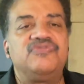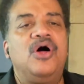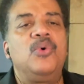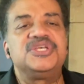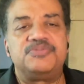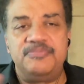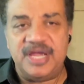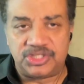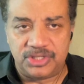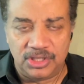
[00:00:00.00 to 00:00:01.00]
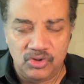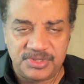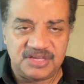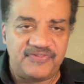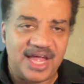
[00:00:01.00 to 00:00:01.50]
always been measured in
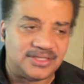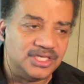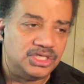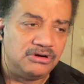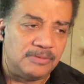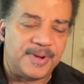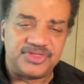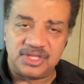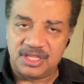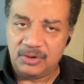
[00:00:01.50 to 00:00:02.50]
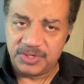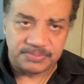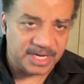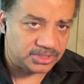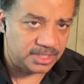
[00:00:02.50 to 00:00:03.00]
lumens in fact in europe i think they always
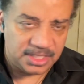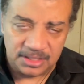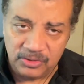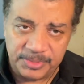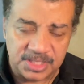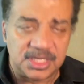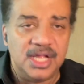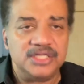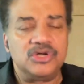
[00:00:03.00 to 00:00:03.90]
measured it in lumens yeah.